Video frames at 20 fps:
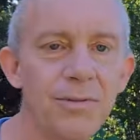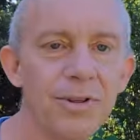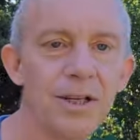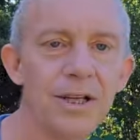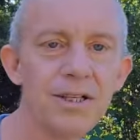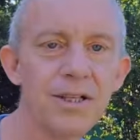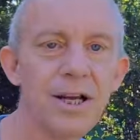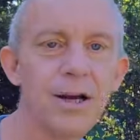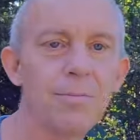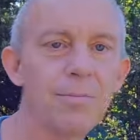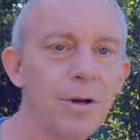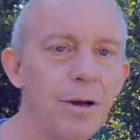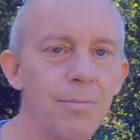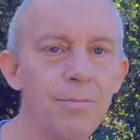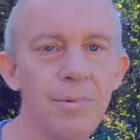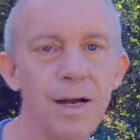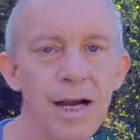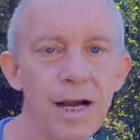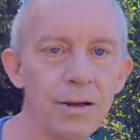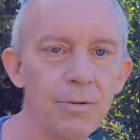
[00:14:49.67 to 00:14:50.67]
If it doesn't help
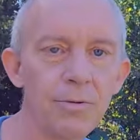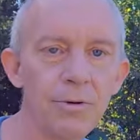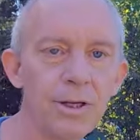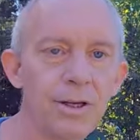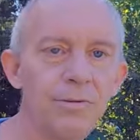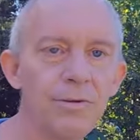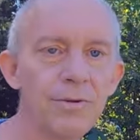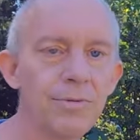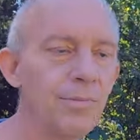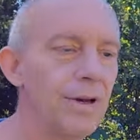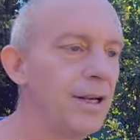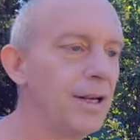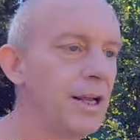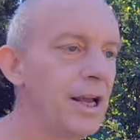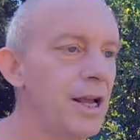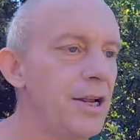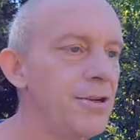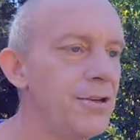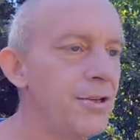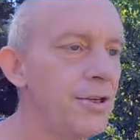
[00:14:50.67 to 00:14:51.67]
come back, we'll give you some
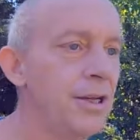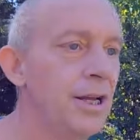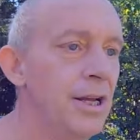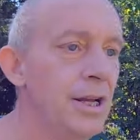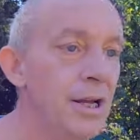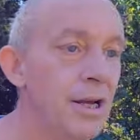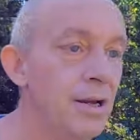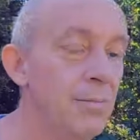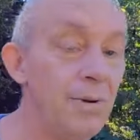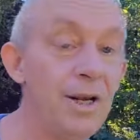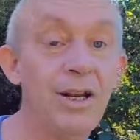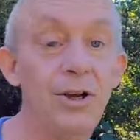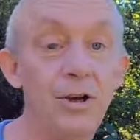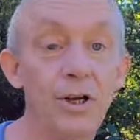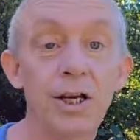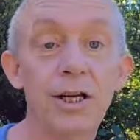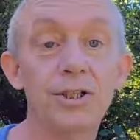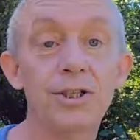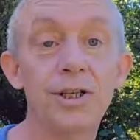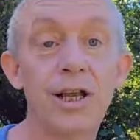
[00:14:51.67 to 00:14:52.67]
medication. But he
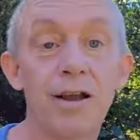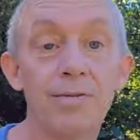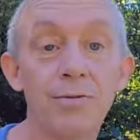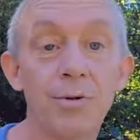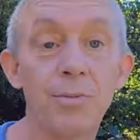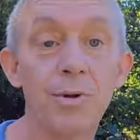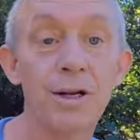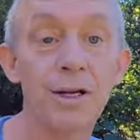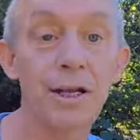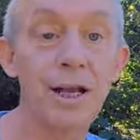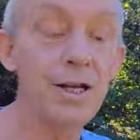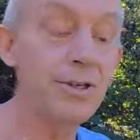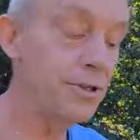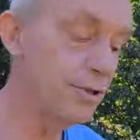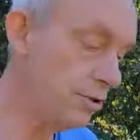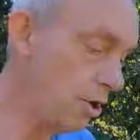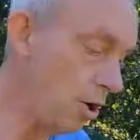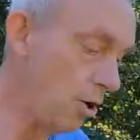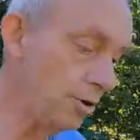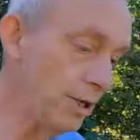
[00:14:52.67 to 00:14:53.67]
could have just given her
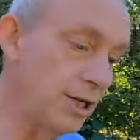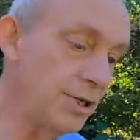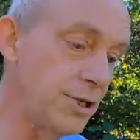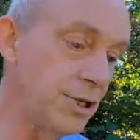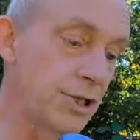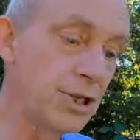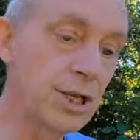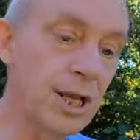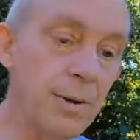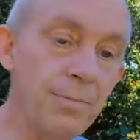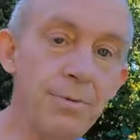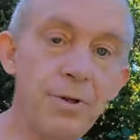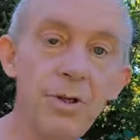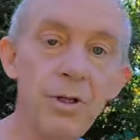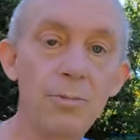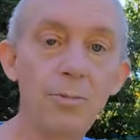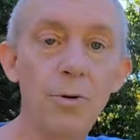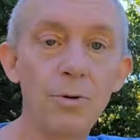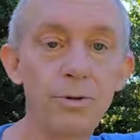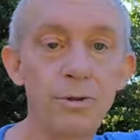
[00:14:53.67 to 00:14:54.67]
medication. No, let's just skip
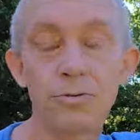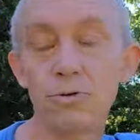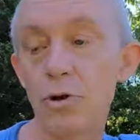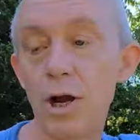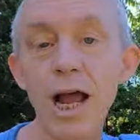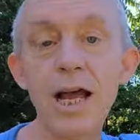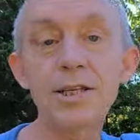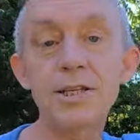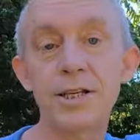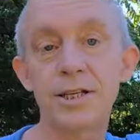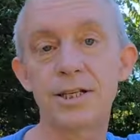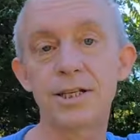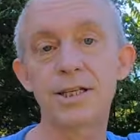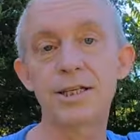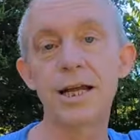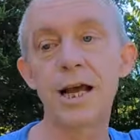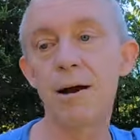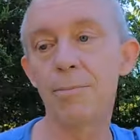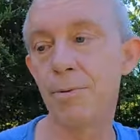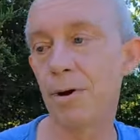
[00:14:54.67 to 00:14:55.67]
to the most drastic
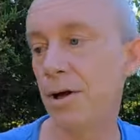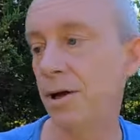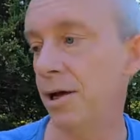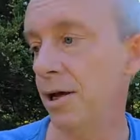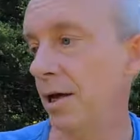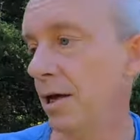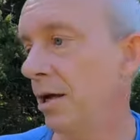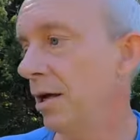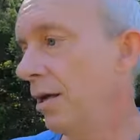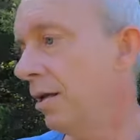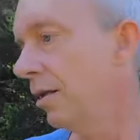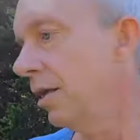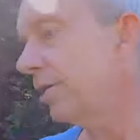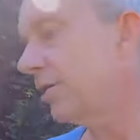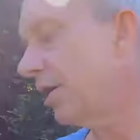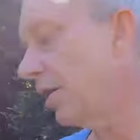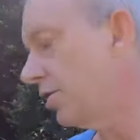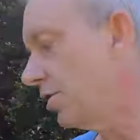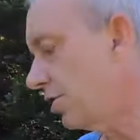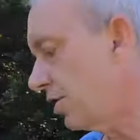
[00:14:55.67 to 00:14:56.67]
step.
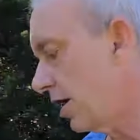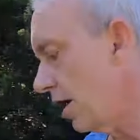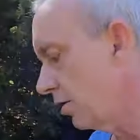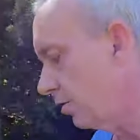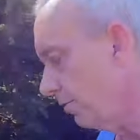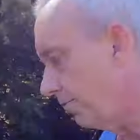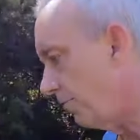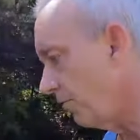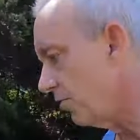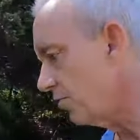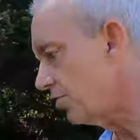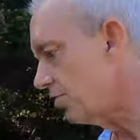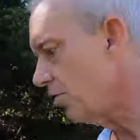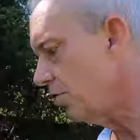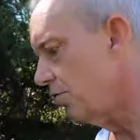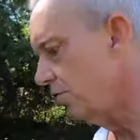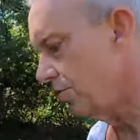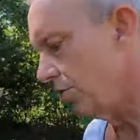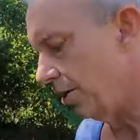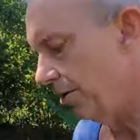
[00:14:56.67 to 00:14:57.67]
Let's get you scheduled for a
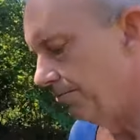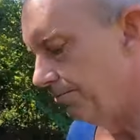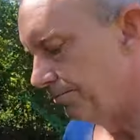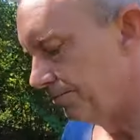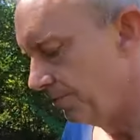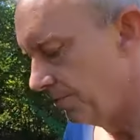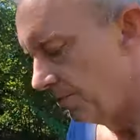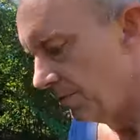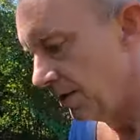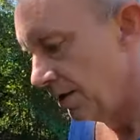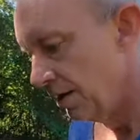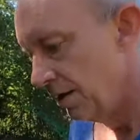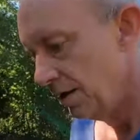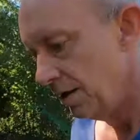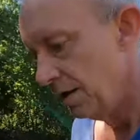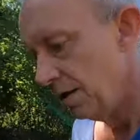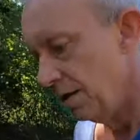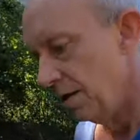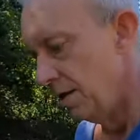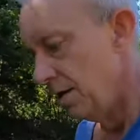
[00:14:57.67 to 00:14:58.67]
surgery.
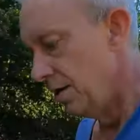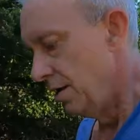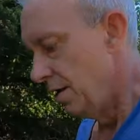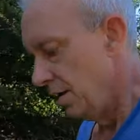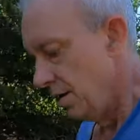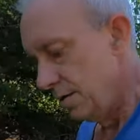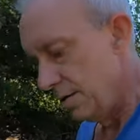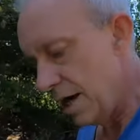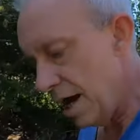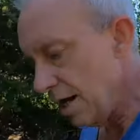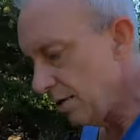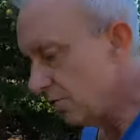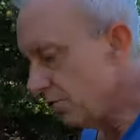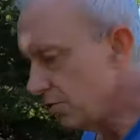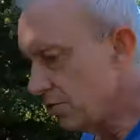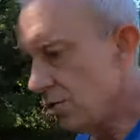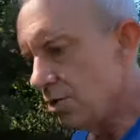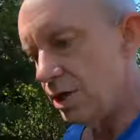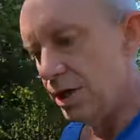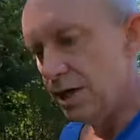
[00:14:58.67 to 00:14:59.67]

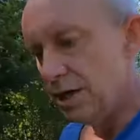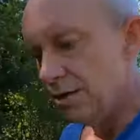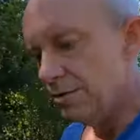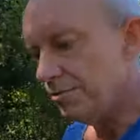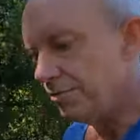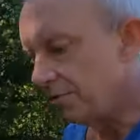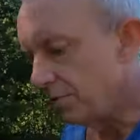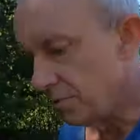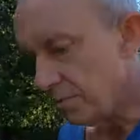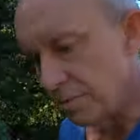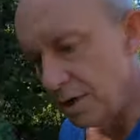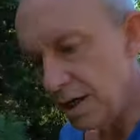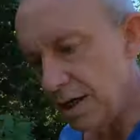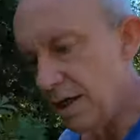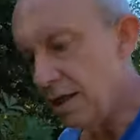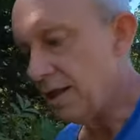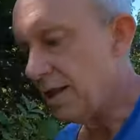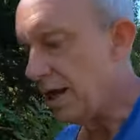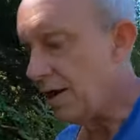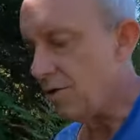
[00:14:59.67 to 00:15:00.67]
Doctors are in it for the
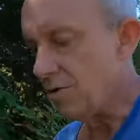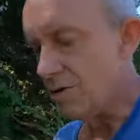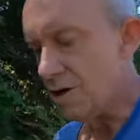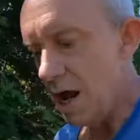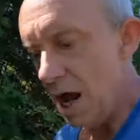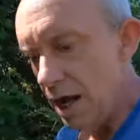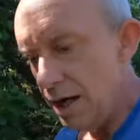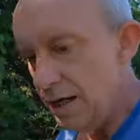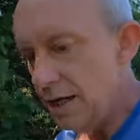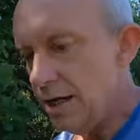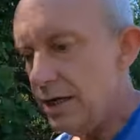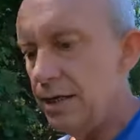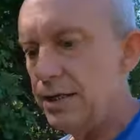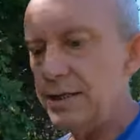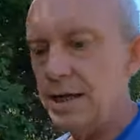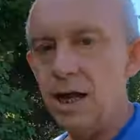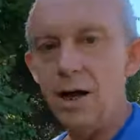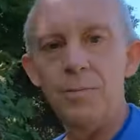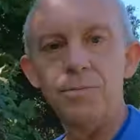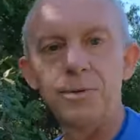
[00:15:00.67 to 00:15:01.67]
money. They are not in
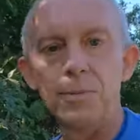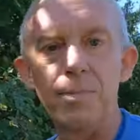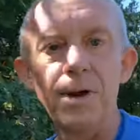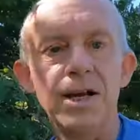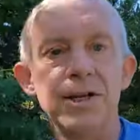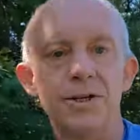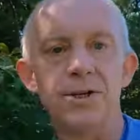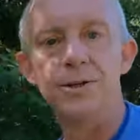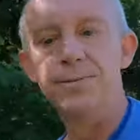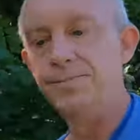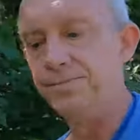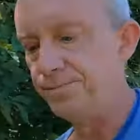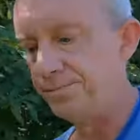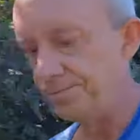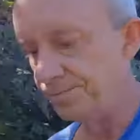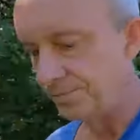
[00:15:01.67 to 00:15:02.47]
it to help the patient.